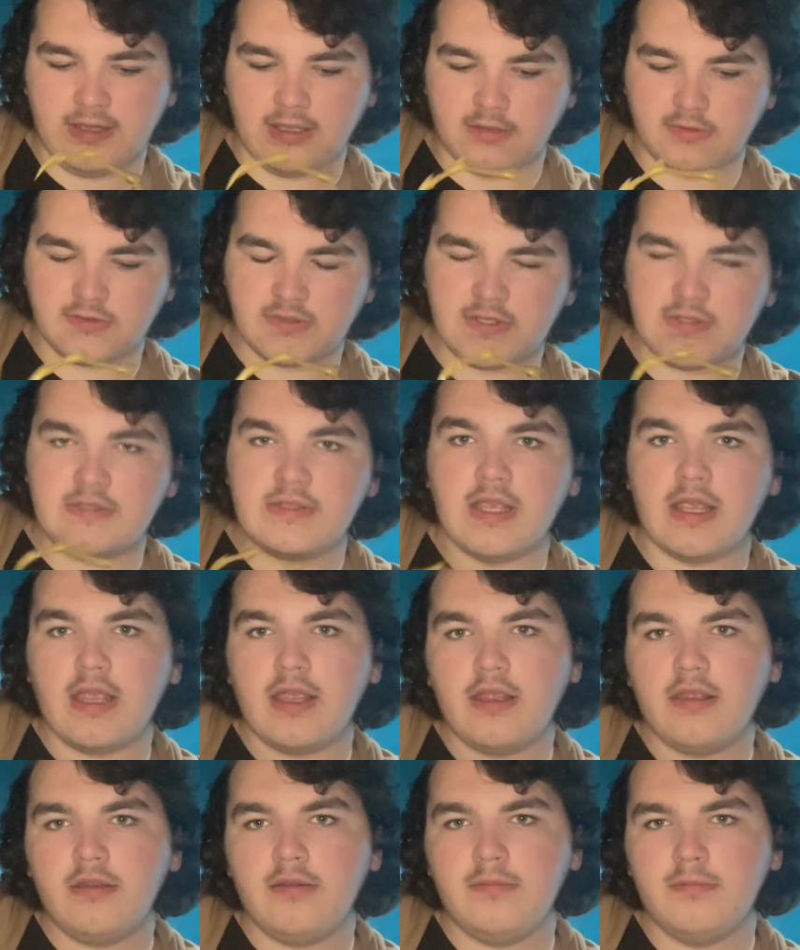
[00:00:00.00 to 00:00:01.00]
else to
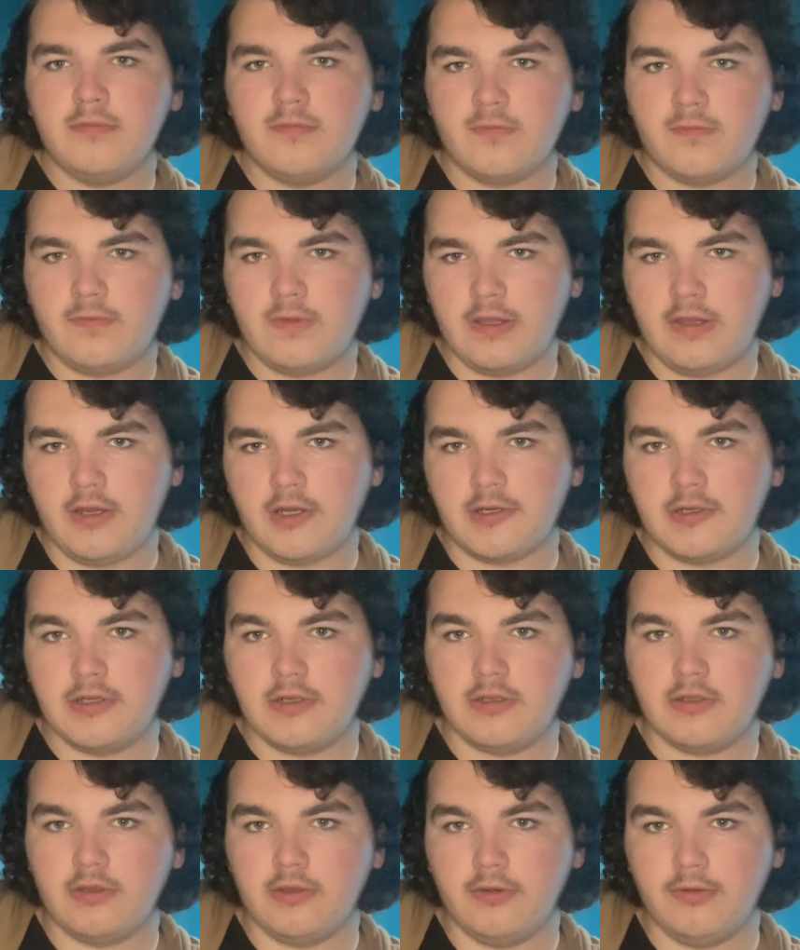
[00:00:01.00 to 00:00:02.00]
say, figure
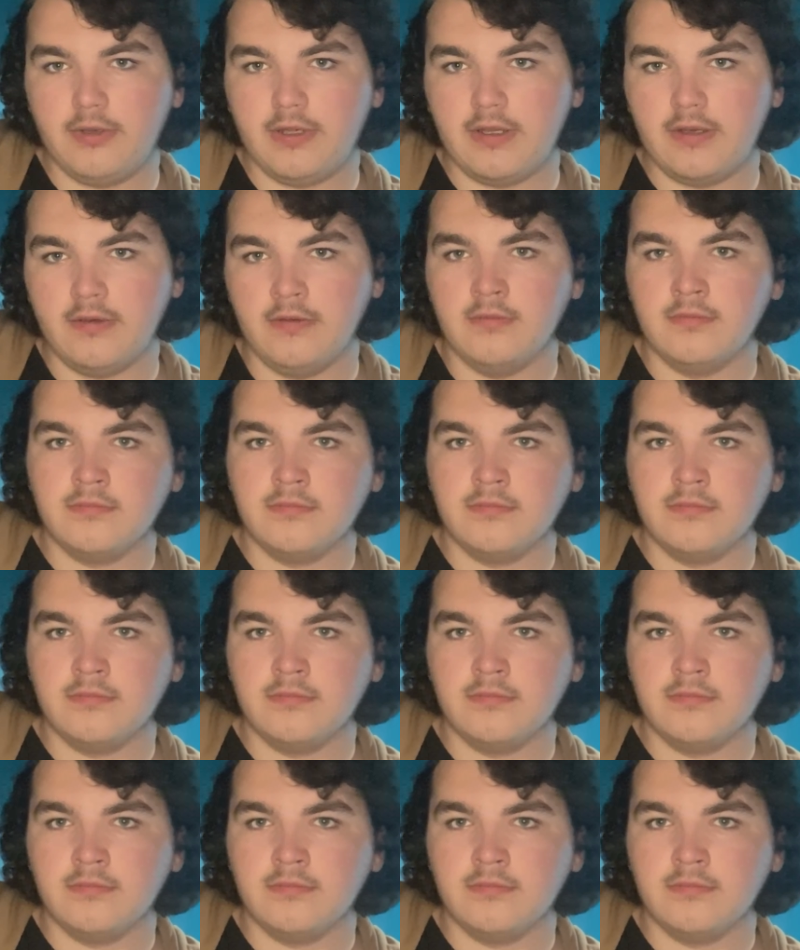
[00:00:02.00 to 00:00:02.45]
included.